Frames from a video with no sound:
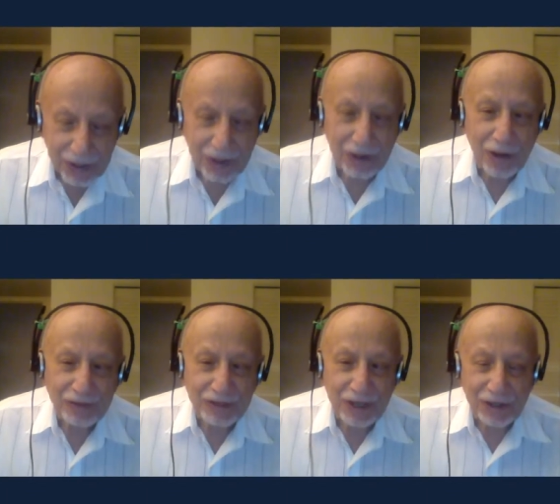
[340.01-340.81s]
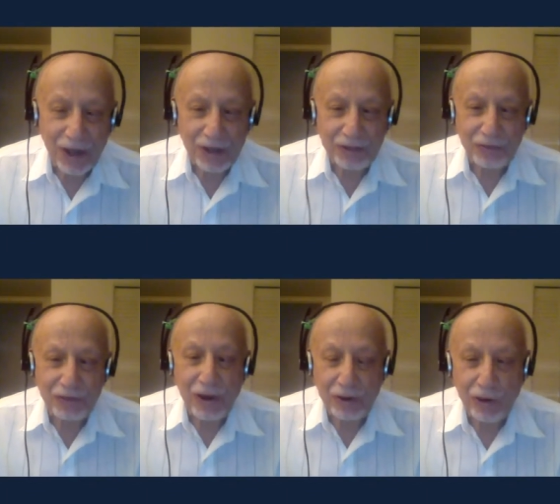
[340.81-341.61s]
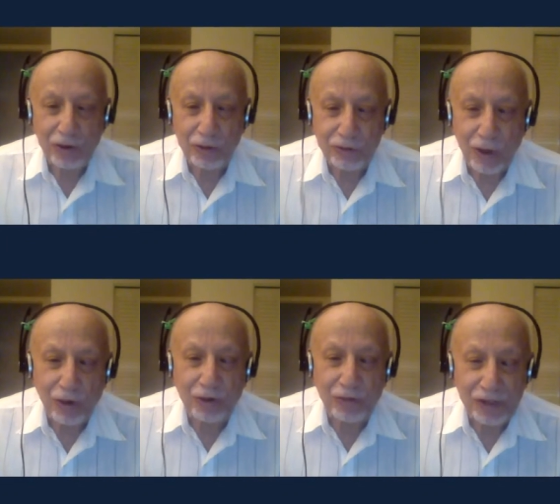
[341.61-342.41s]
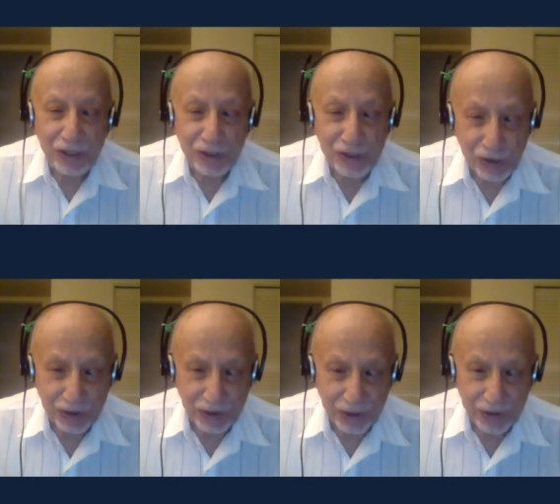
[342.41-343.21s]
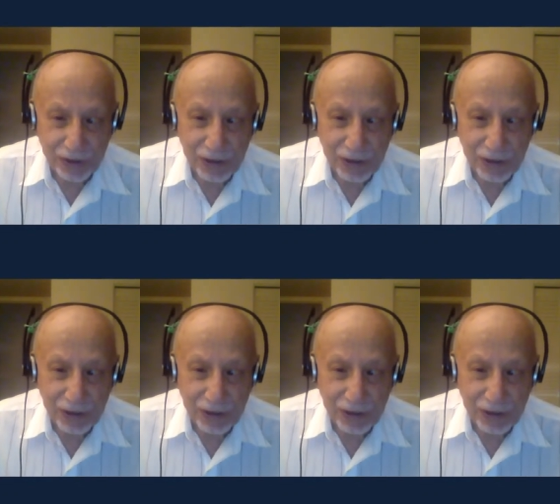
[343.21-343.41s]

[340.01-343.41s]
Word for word: And after that, we are going to talk to each other.